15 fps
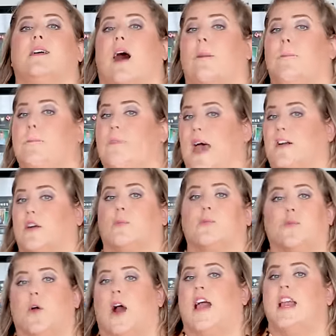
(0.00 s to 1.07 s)
a better
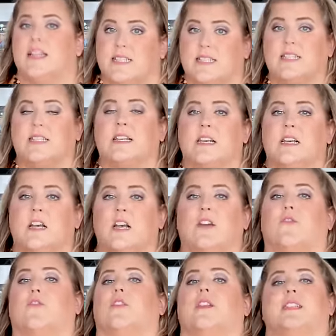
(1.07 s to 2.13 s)
price
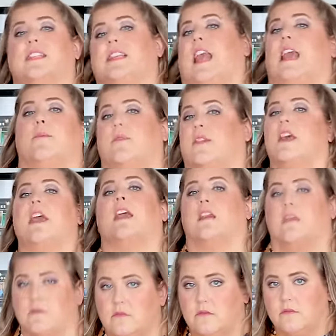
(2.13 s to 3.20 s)
for the same
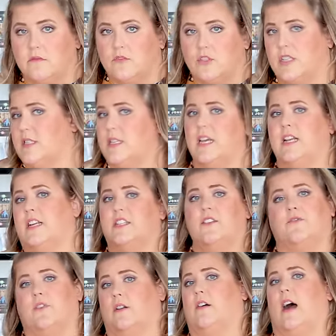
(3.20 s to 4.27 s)
thing, just in a
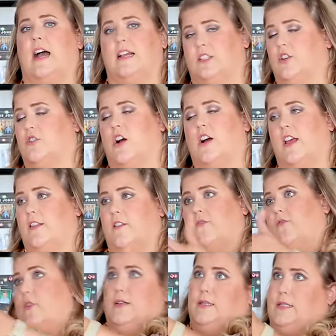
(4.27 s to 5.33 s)
different class. You're not in the
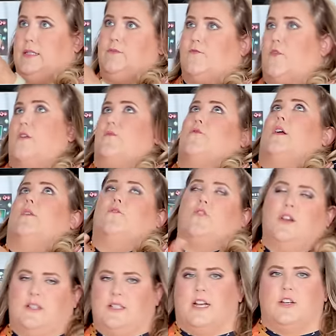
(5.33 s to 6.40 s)
front
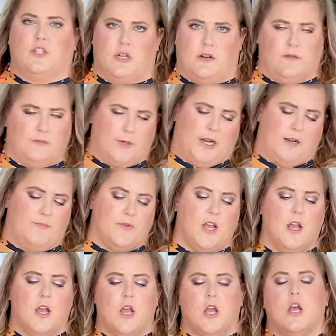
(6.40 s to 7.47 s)
section of the plane.
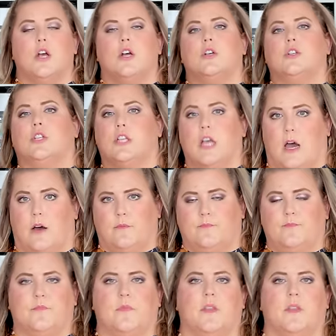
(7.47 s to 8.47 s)
So